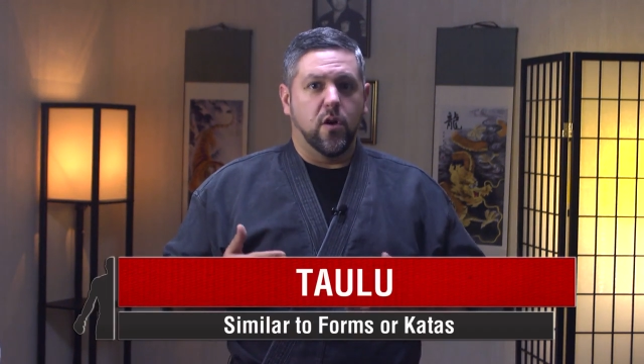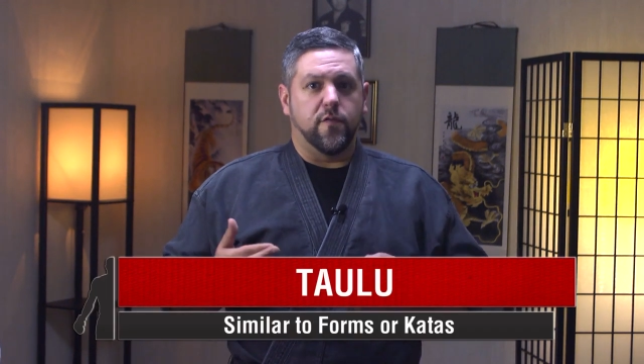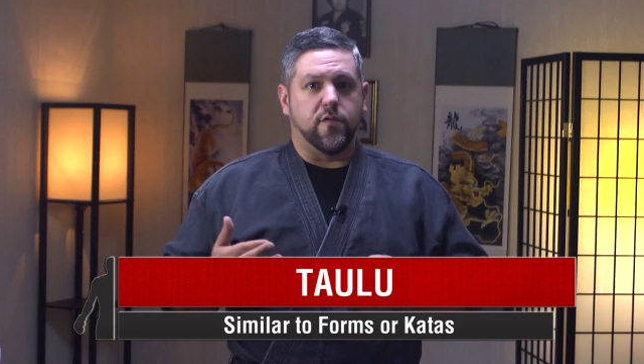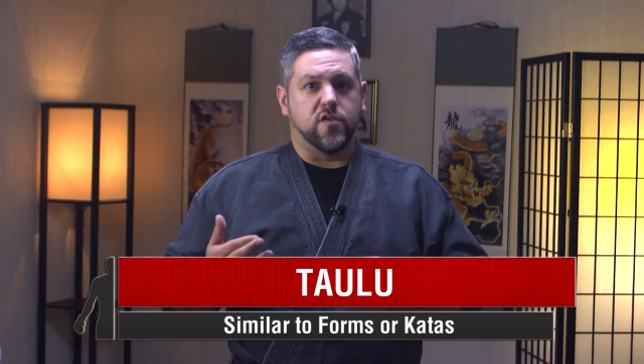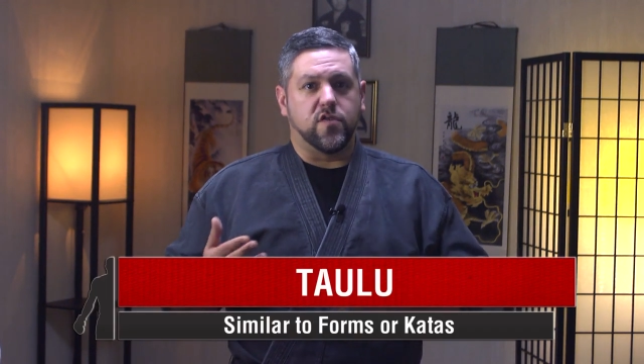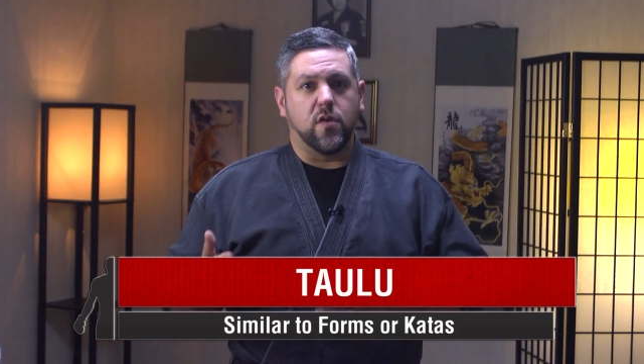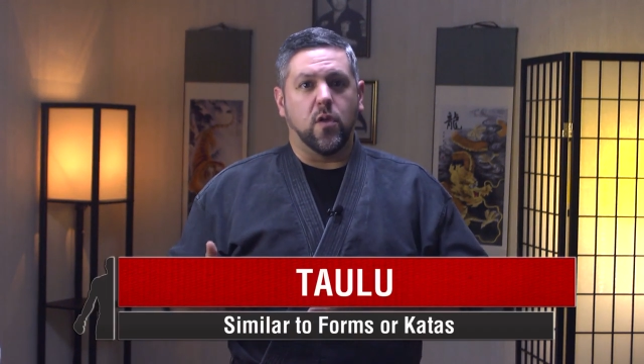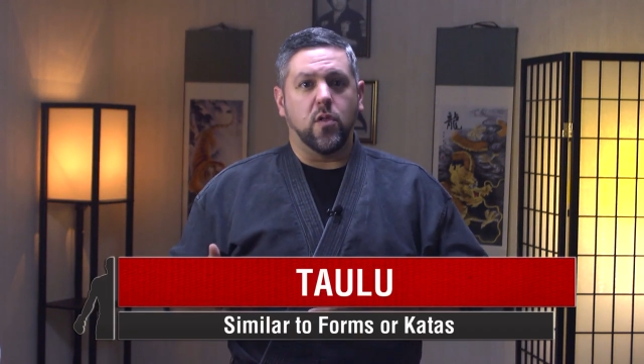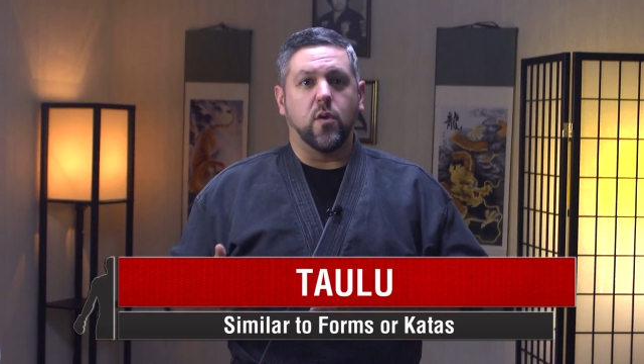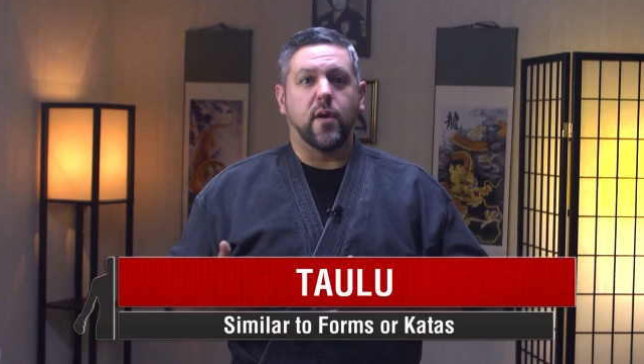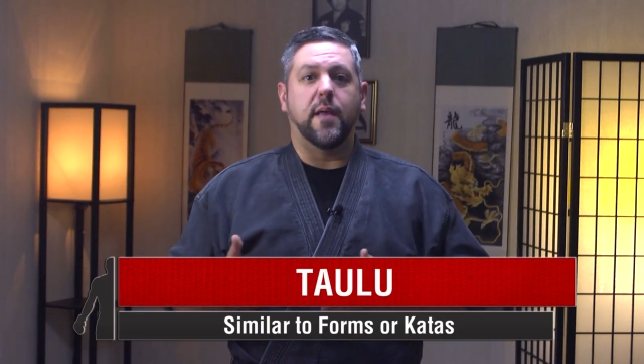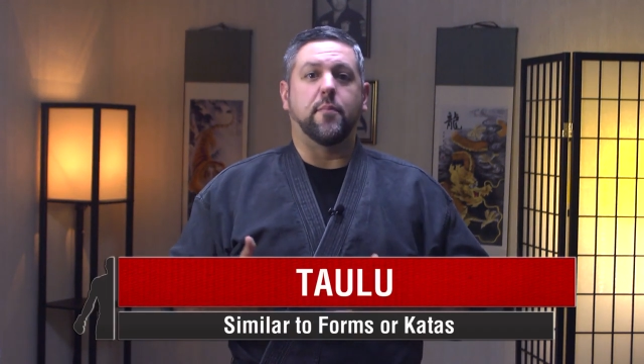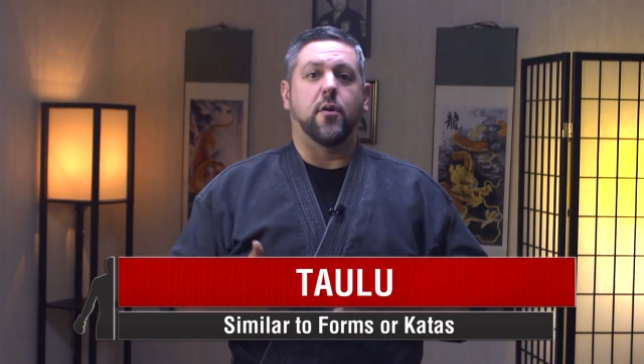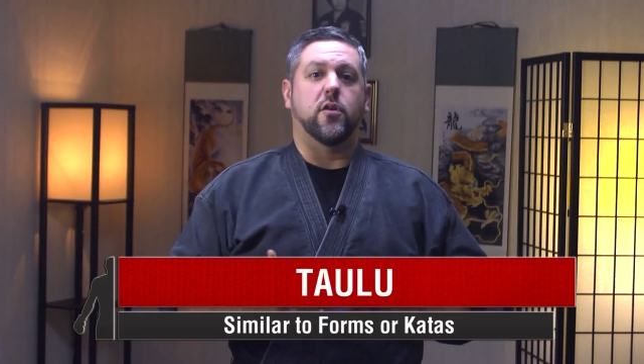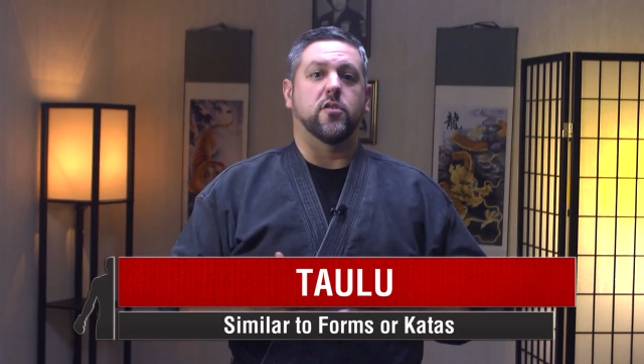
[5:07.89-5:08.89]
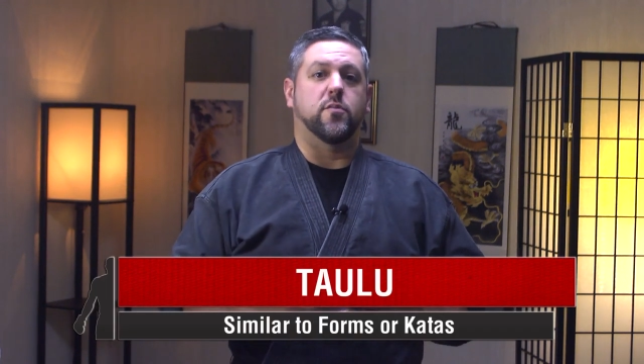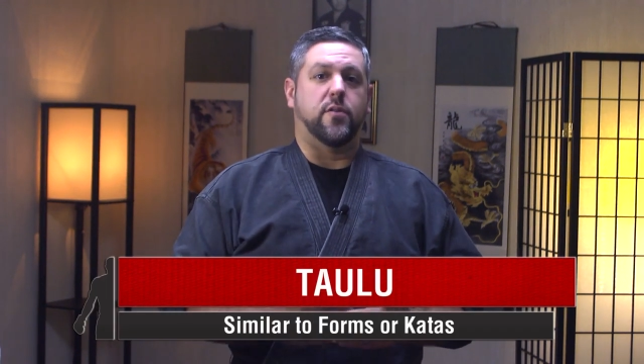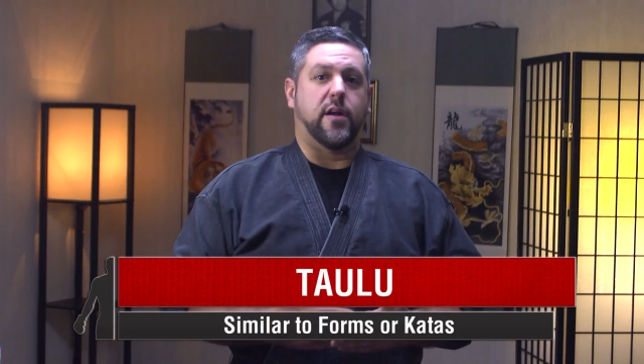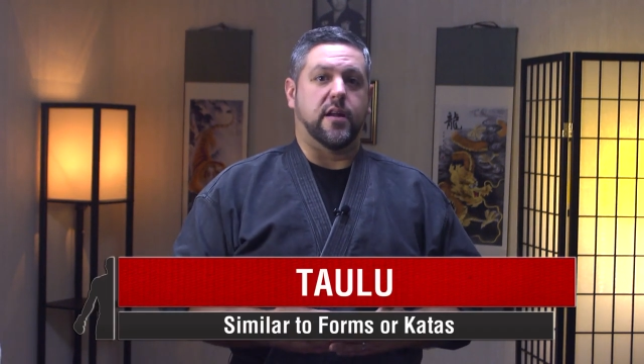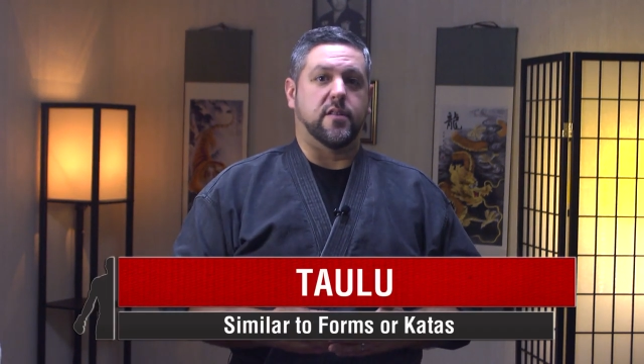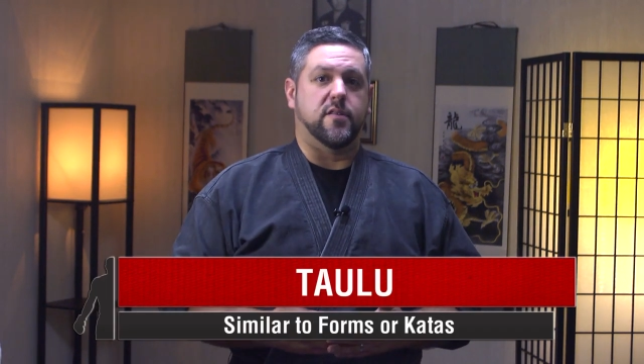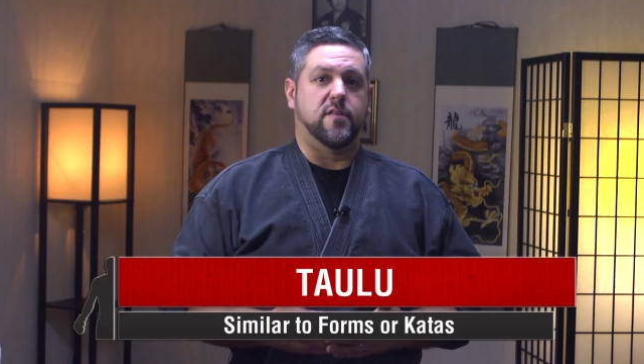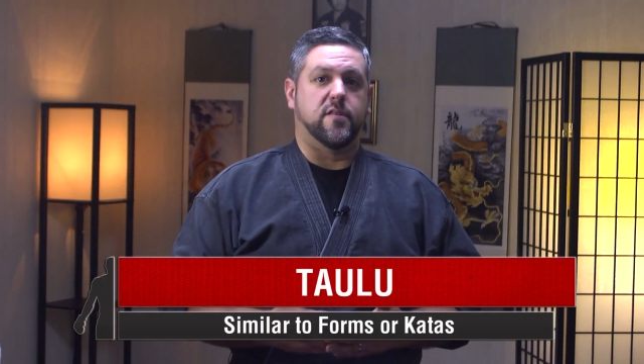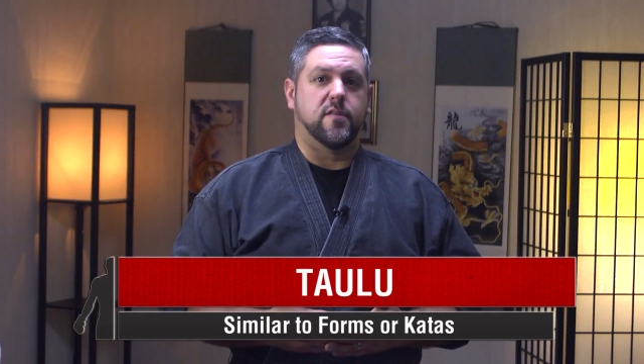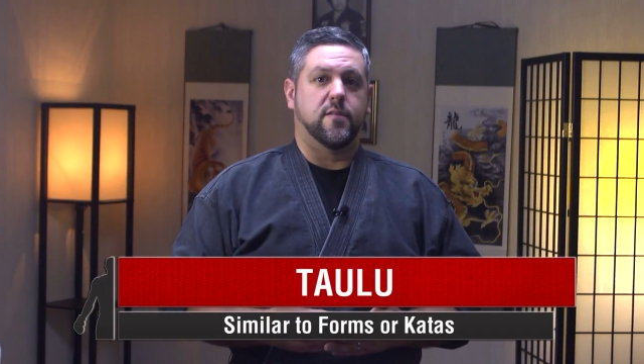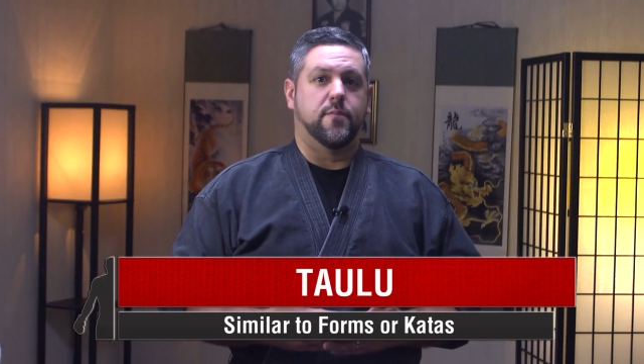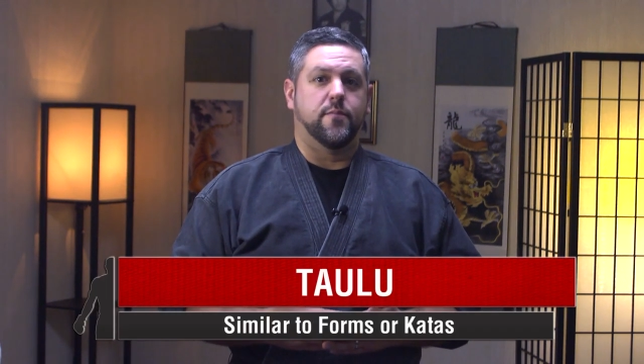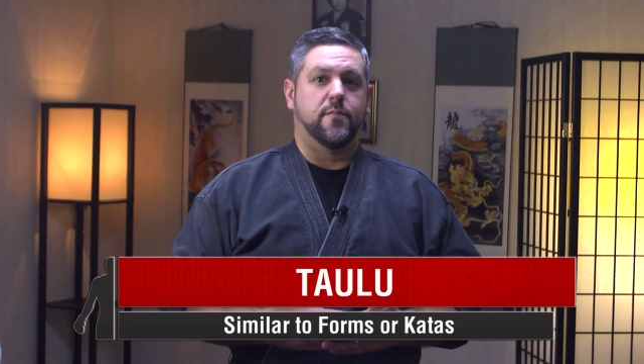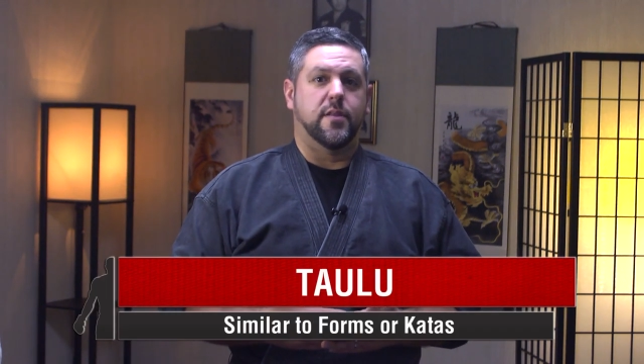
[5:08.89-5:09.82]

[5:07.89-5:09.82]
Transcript: for solo and partner practice.